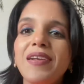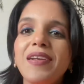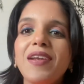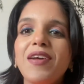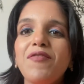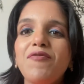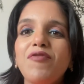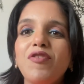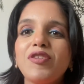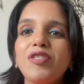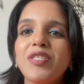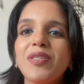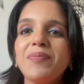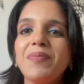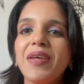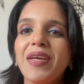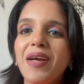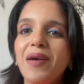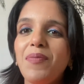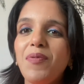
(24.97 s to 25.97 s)
love watching
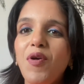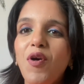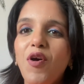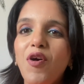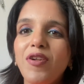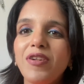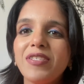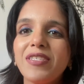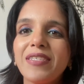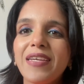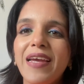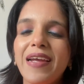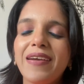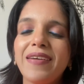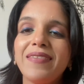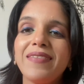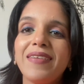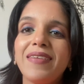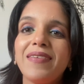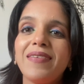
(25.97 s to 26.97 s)
makeup hauls,
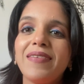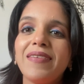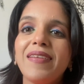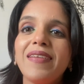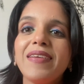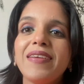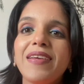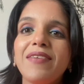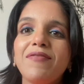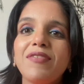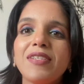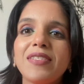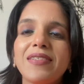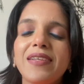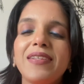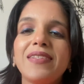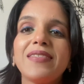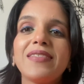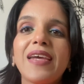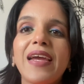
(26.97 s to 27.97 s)
and they really give us
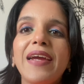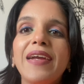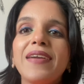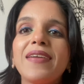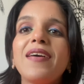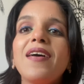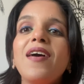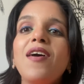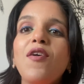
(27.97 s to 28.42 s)
insight